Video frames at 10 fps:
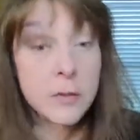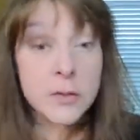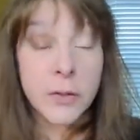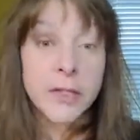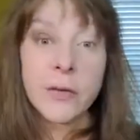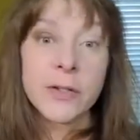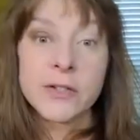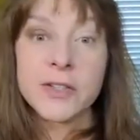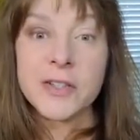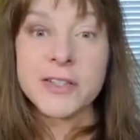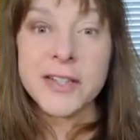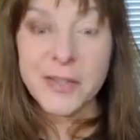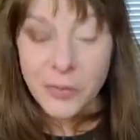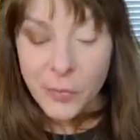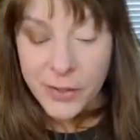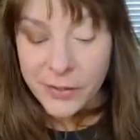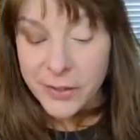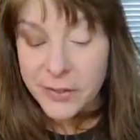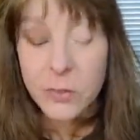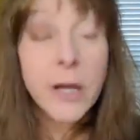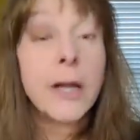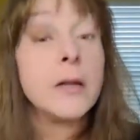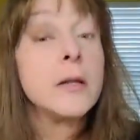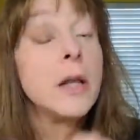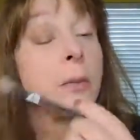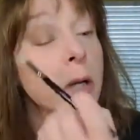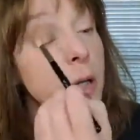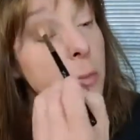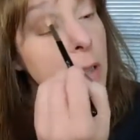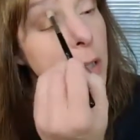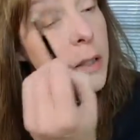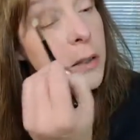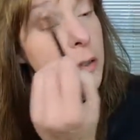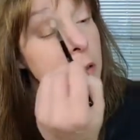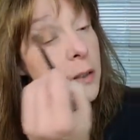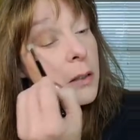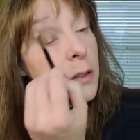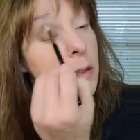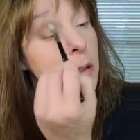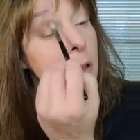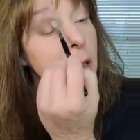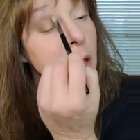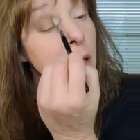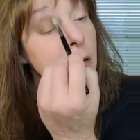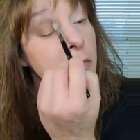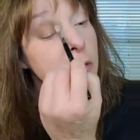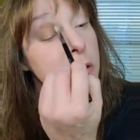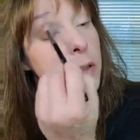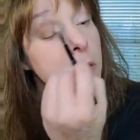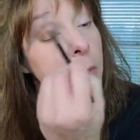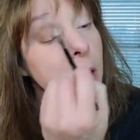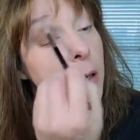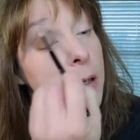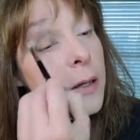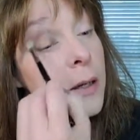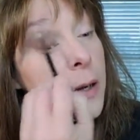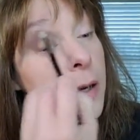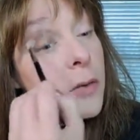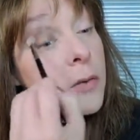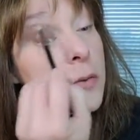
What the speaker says: So I know it still looks a little weird. It's okay. Now we're going to blend everything back out.